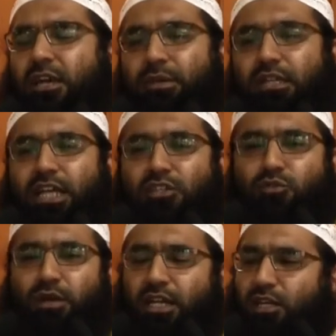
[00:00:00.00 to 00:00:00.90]
May Allah
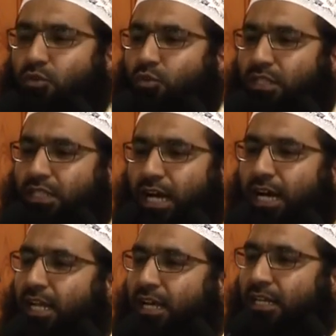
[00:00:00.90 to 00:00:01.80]
subhanahu wa
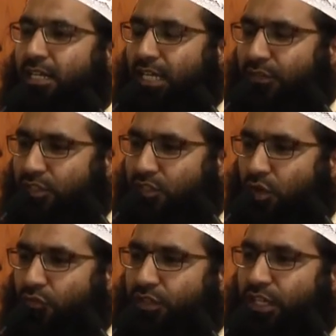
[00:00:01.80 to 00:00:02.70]
ta'ala give us
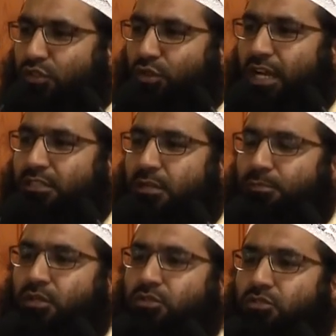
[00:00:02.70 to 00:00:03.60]
tawfiq to act
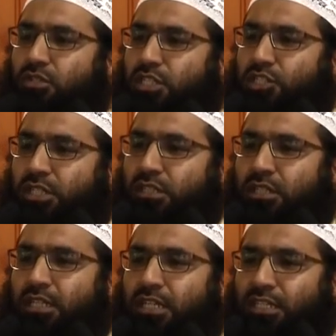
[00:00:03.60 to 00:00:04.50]
upon the
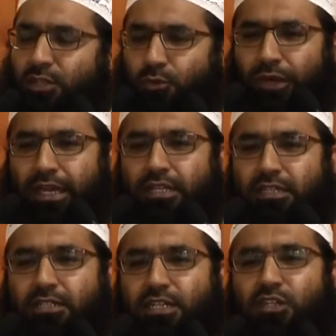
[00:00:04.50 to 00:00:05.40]
religion the way
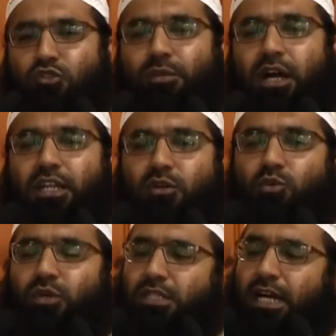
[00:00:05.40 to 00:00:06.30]
that he
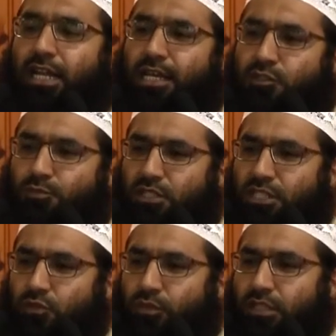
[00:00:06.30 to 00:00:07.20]
subhanahu wa ta'ala is
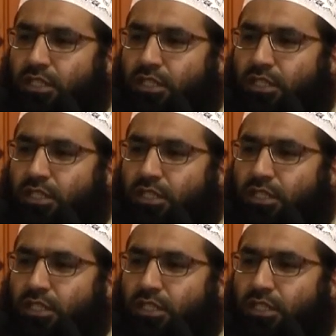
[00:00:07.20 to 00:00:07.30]
pleased with.